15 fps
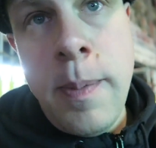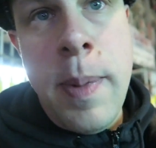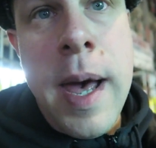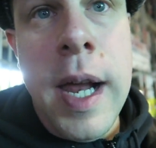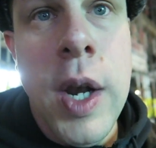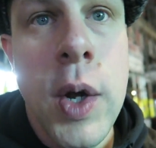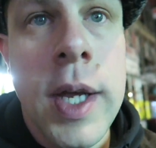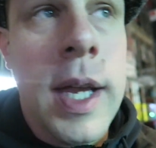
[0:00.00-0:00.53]

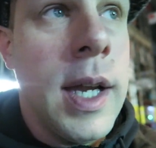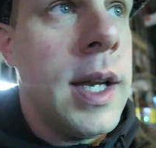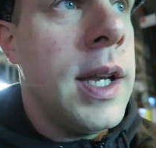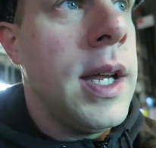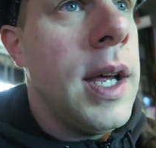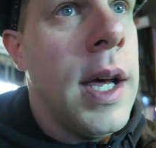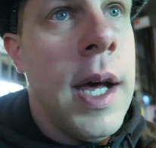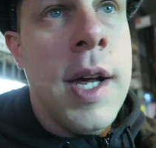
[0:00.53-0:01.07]
better looking
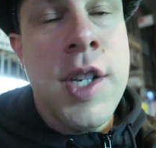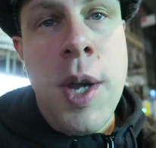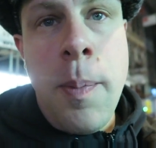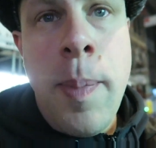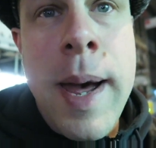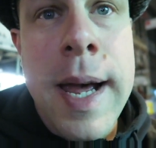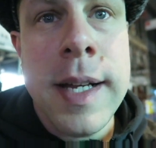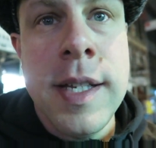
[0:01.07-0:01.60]

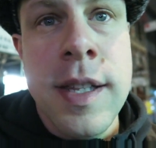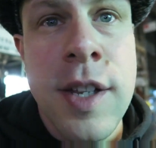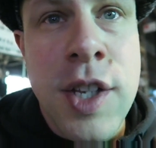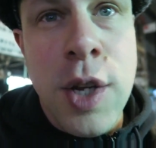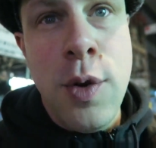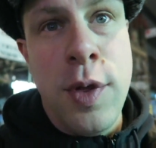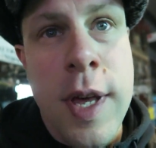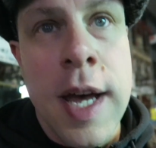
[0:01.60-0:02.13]
so back to the
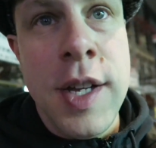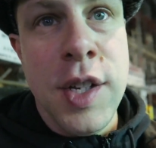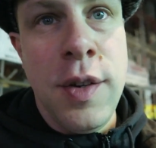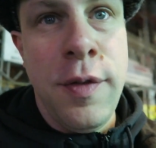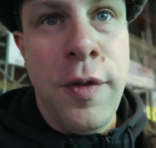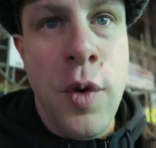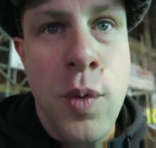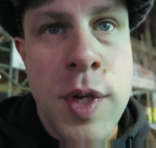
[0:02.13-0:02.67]

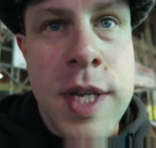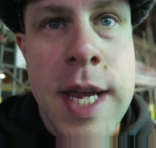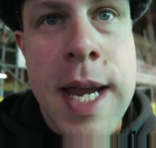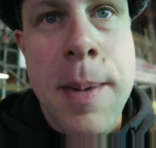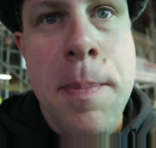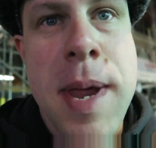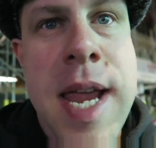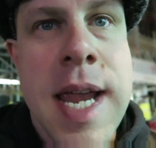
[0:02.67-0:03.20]

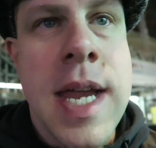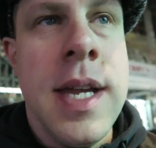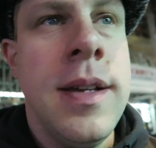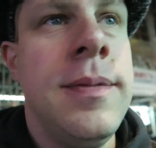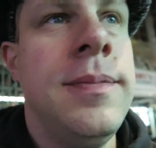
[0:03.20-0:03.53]
2014 me